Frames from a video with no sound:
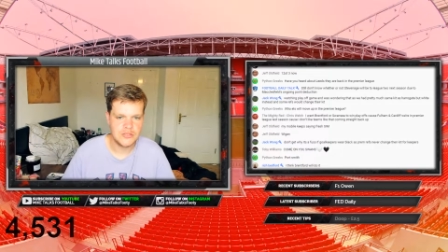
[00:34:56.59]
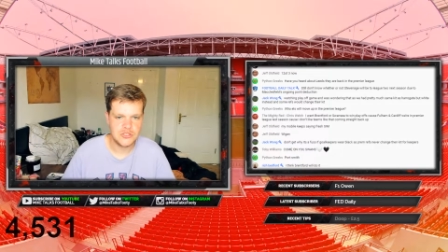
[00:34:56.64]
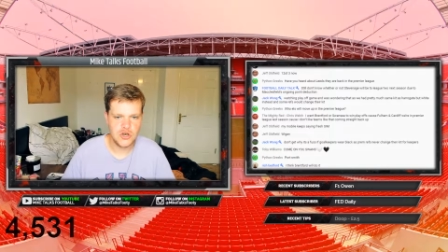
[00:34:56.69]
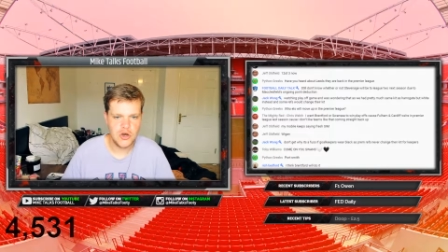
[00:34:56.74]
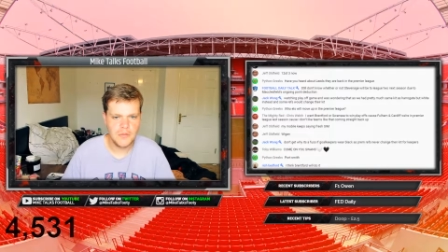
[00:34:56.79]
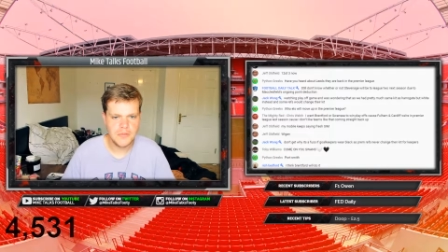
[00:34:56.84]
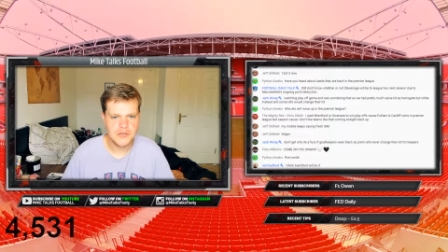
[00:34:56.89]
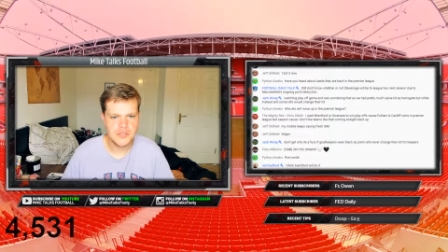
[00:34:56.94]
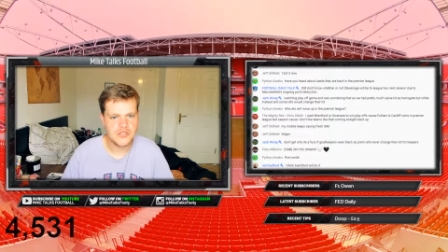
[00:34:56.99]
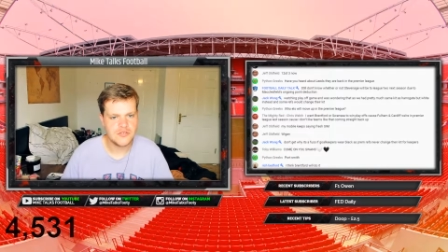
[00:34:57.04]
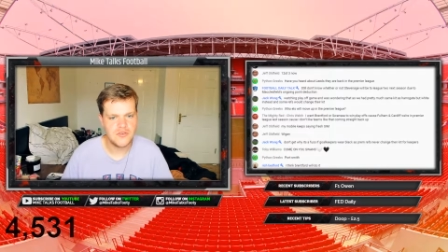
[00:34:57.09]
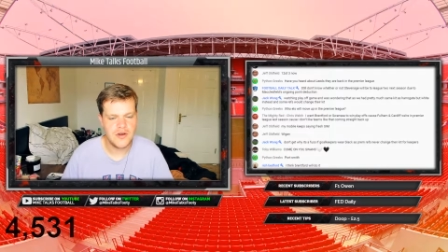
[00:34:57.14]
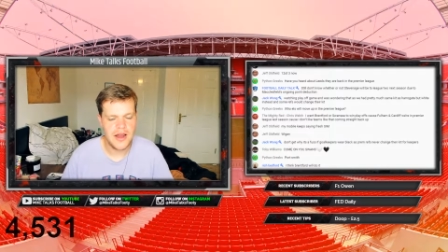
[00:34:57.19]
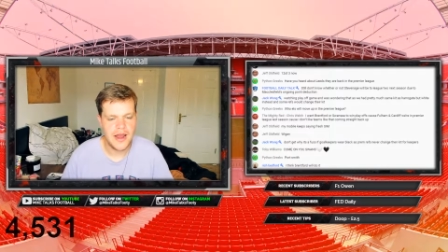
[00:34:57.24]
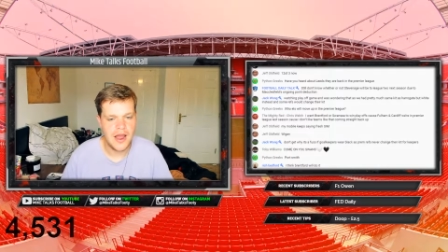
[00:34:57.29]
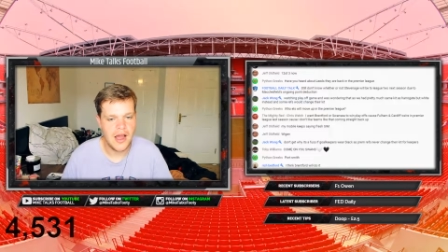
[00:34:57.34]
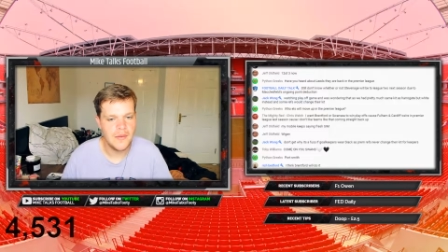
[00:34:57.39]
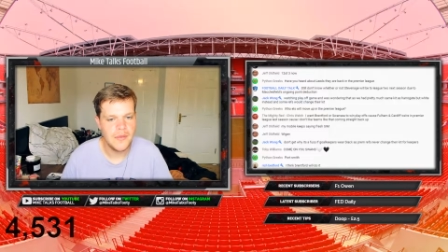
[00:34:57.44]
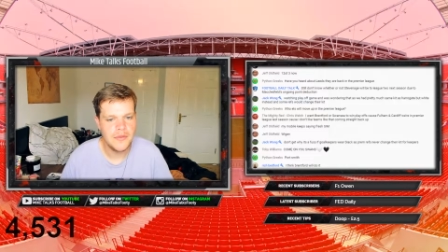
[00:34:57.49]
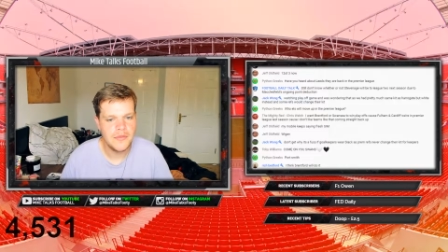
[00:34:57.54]
Thomas
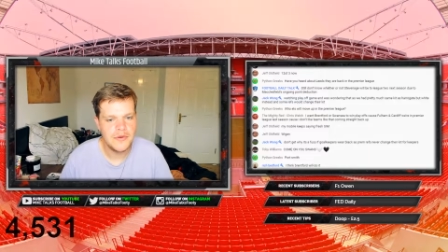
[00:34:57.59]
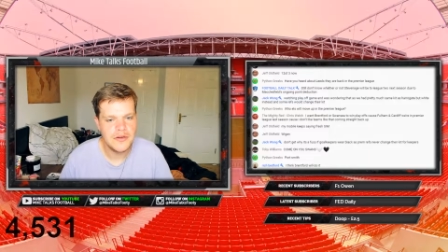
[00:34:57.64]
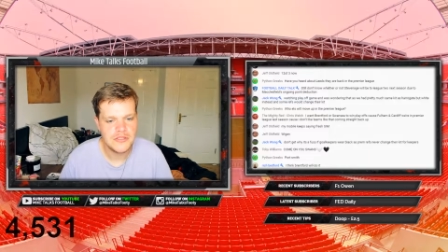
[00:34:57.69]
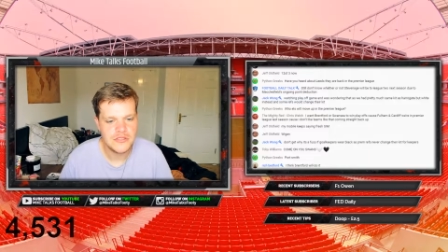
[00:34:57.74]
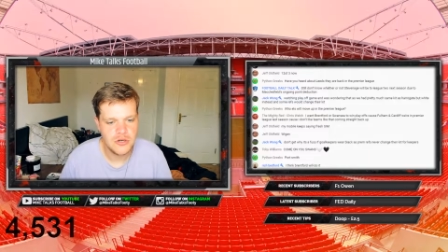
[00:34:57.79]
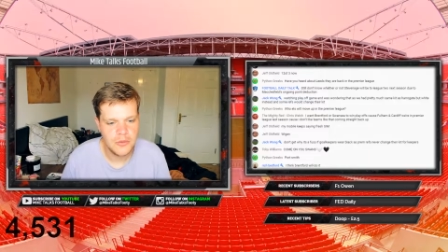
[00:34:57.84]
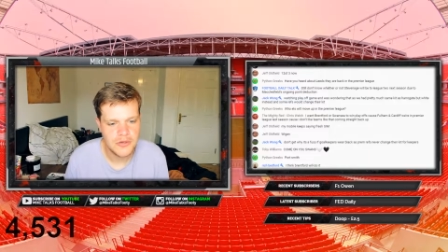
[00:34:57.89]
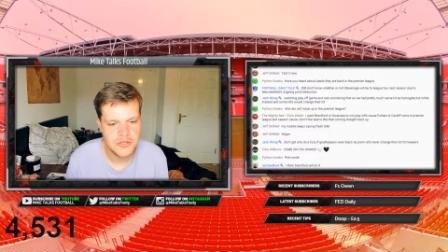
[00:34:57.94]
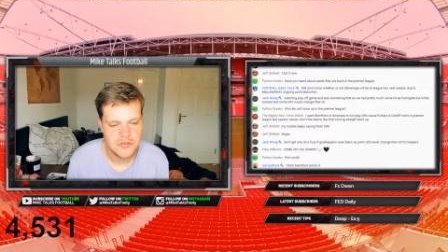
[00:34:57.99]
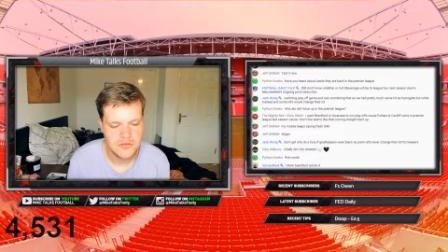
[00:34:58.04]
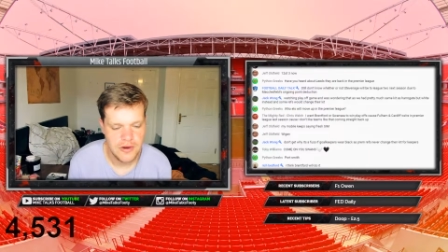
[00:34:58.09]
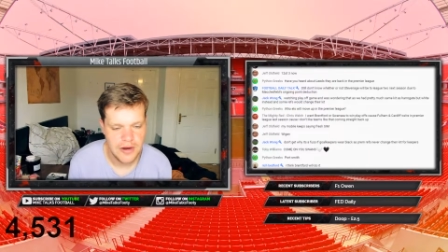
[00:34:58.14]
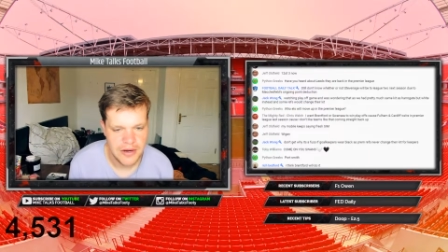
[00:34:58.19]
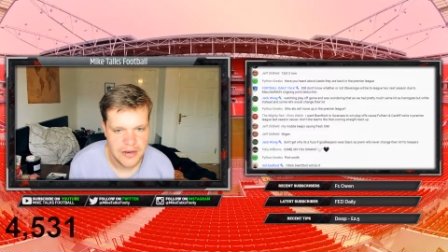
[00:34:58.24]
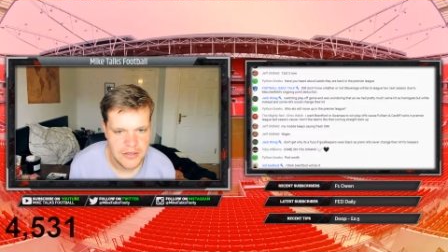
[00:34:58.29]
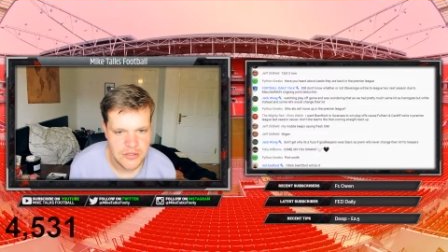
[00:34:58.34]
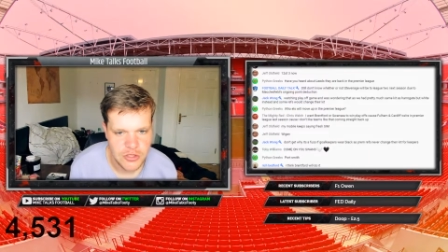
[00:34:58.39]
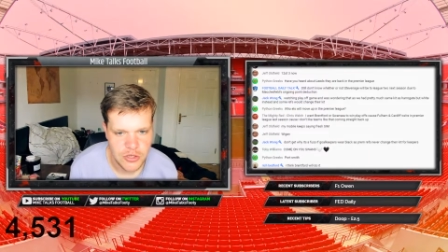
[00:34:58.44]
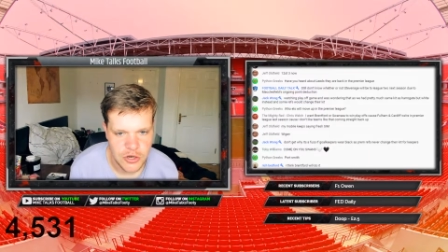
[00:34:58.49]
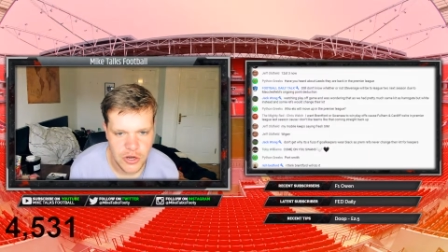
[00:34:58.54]
Frank. I remember when Thomas
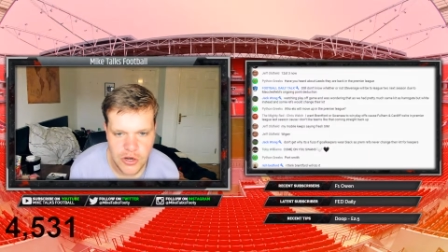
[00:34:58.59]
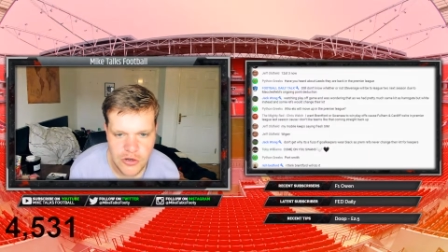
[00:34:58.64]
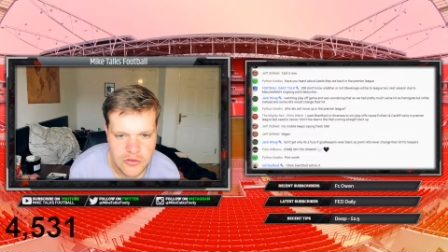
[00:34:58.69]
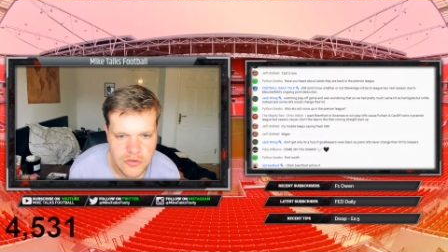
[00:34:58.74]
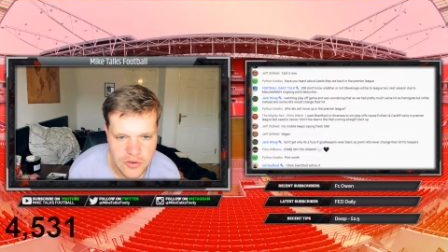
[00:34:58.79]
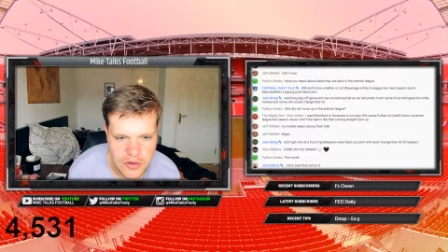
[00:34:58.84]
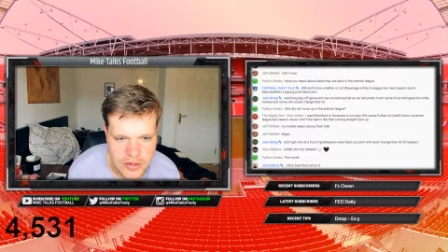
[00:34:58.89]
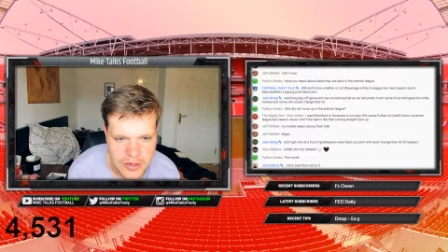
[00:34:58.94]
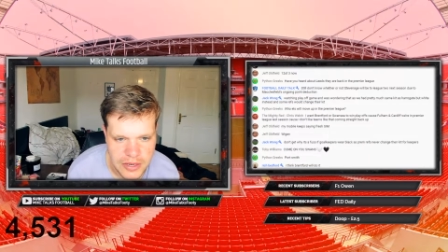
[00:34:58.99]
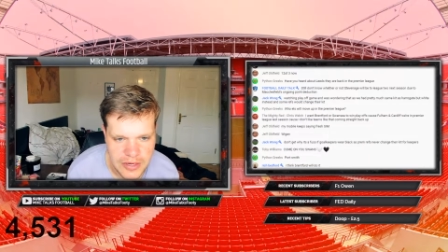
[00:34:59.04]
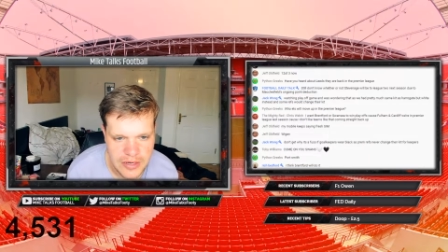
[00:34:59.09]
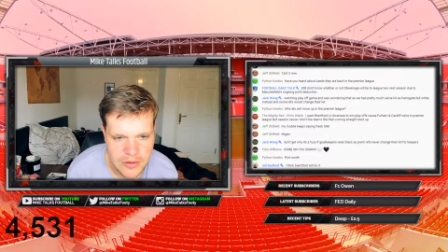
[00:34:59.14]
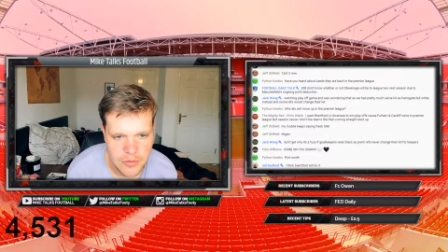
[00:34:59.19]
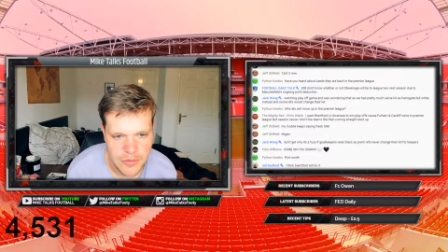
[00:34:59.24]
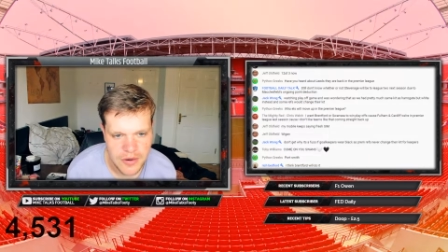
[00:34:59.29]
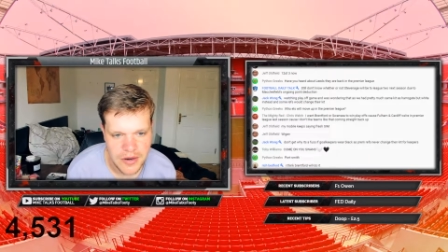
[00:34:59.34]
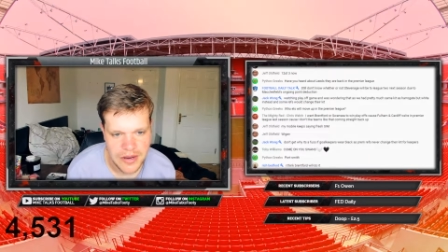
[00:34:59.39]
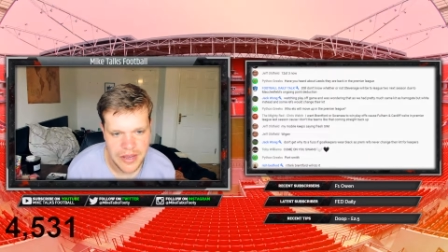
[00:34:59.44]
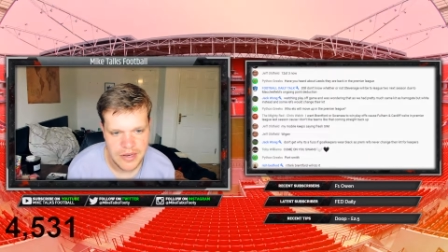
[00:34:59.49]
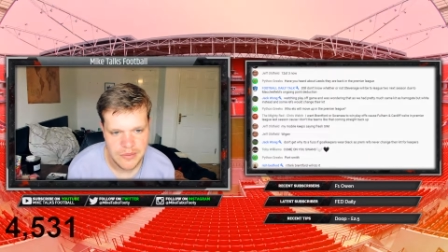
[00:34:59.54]
Frank took over and they didn't
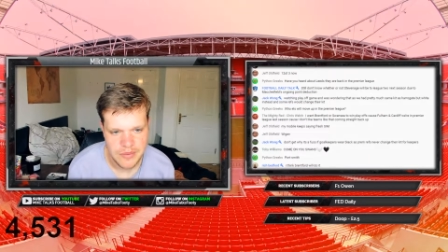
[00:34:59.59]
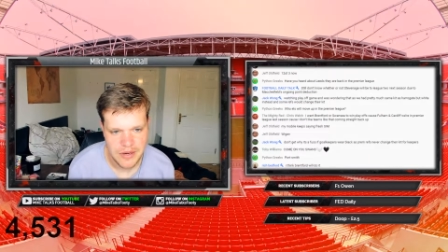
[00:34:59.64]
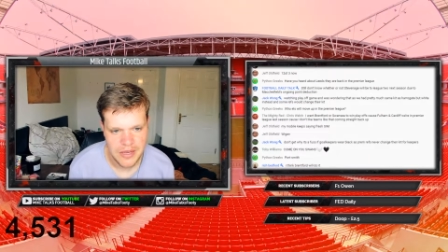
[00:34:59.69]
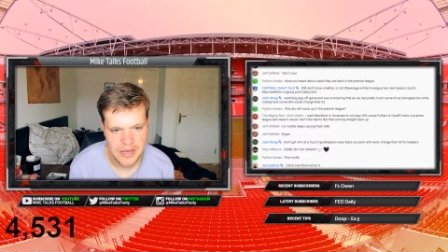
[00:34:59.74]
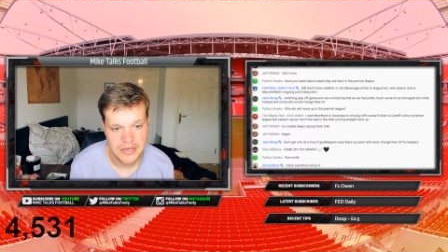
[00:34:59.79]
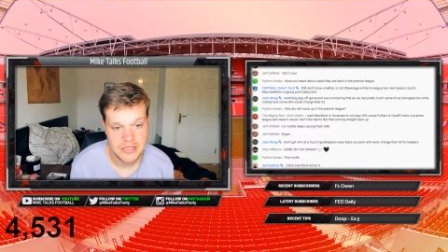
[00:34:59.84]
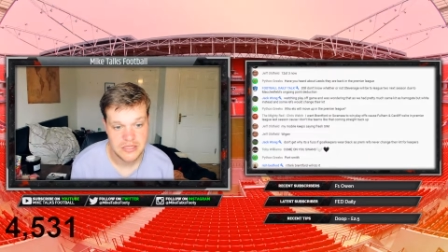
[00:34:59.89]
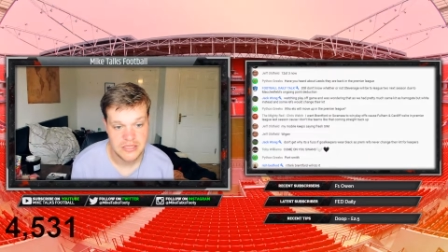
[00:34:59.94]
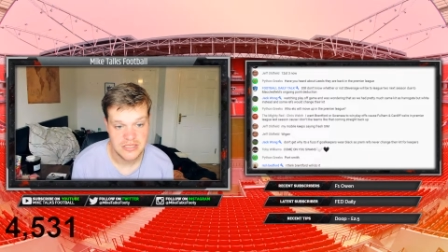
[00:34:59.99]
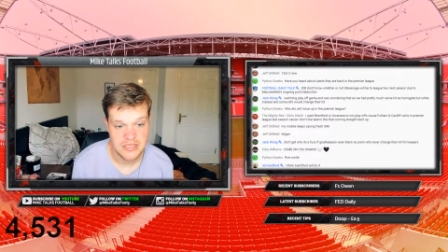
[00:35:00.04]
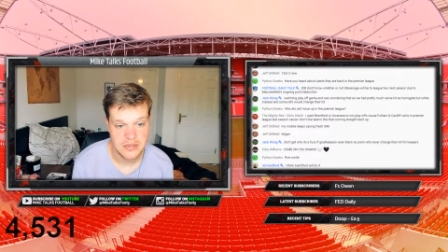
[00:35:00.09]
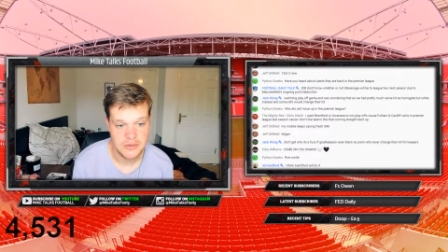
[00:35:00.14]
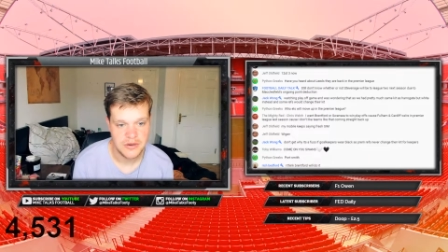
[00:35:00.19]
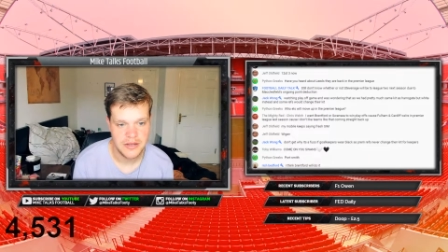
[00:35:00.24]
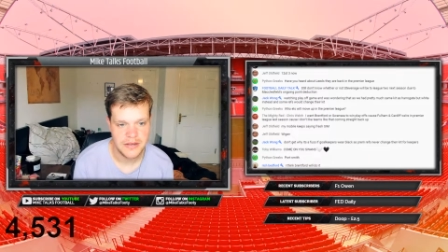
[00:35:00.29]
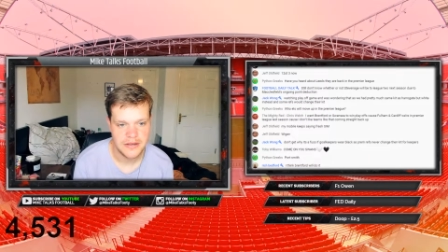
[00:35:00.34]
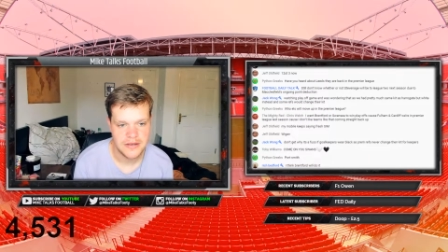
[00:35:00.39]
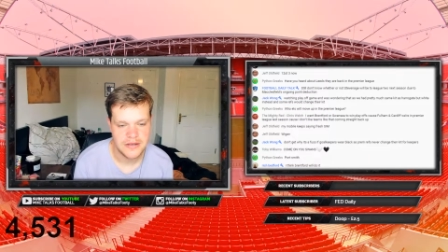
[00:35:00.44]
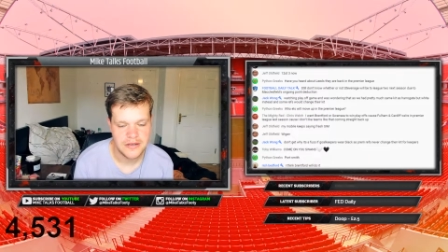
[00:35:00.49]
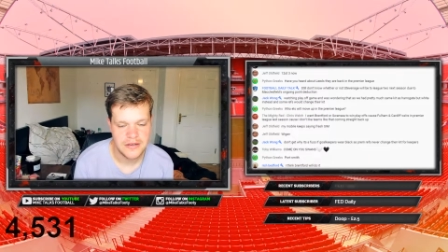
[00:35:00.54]
win a game in ages, and they were
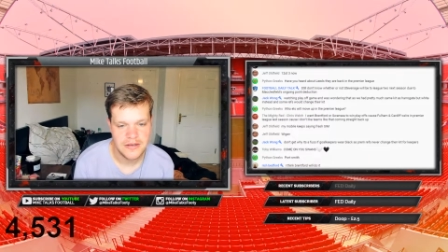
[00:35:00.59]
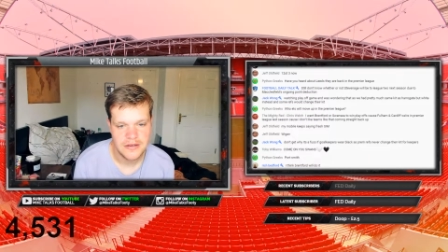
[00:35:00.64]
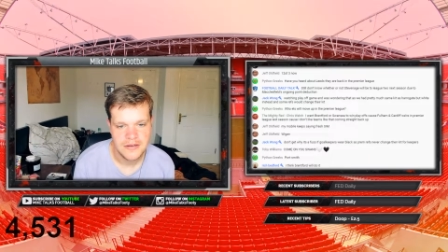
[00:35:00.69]
like,